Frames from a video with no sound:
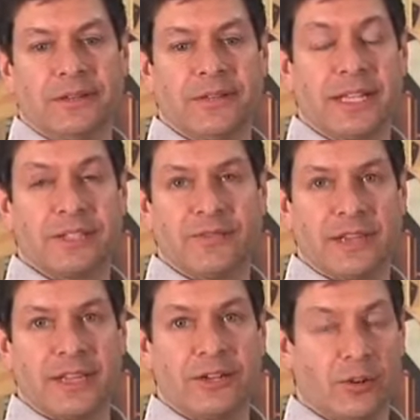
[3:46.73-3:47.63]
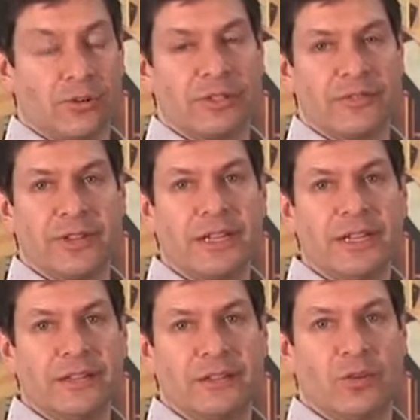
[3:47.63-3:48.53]
that's currently
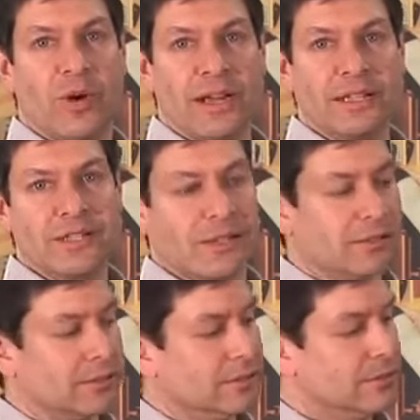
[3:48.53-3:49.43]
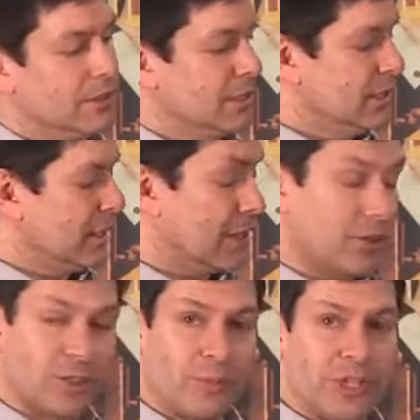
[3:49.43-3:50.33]
feeding the wine cellar. It can
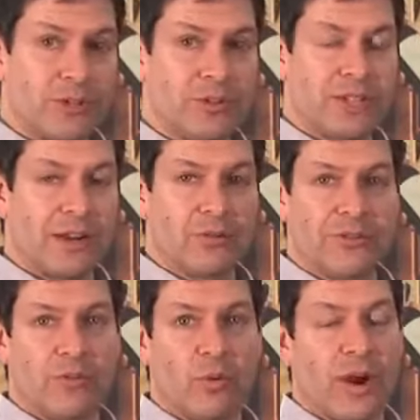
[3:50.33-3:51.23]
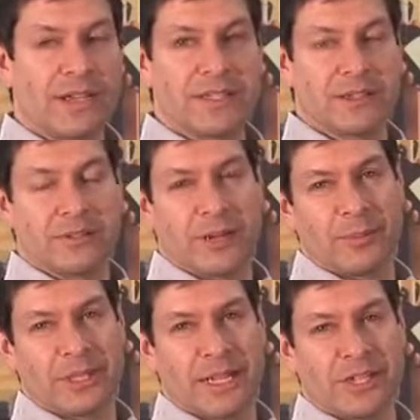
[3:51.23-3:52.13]
also be used not only for wine cellar
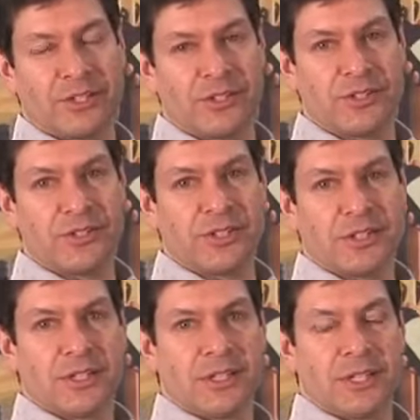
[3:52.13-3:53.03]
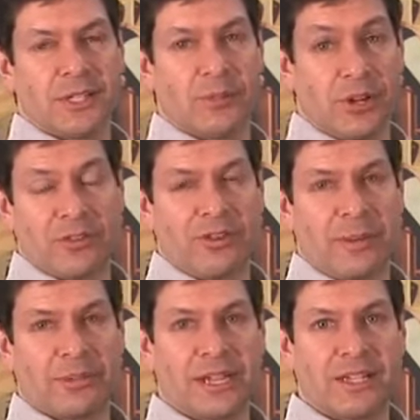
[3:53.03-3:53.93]
applications, but other
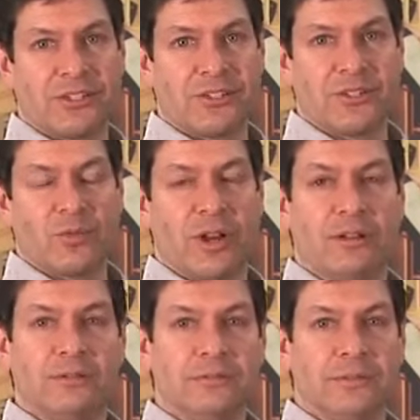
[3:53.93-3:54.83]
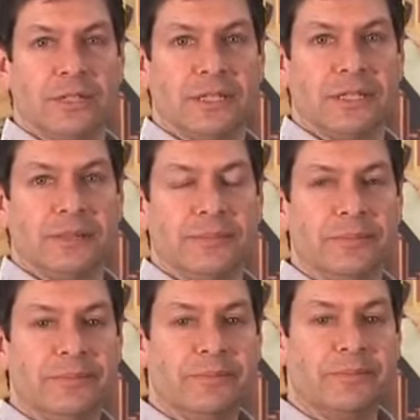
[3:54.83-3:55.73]
applications as well.
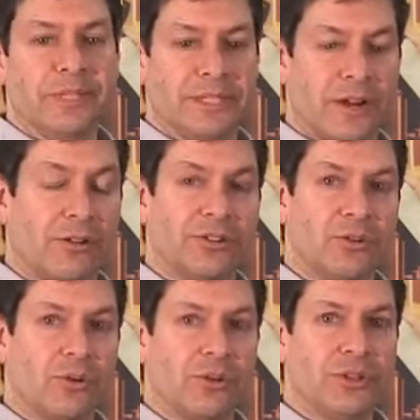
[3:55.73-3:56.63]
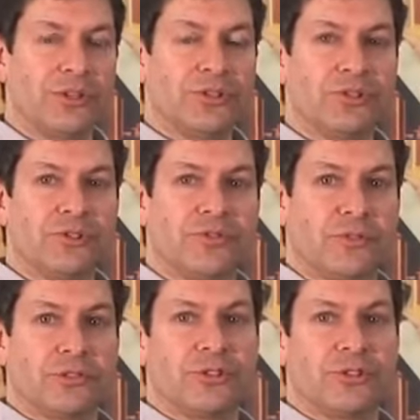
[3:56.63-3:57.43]
Guitar storage, fur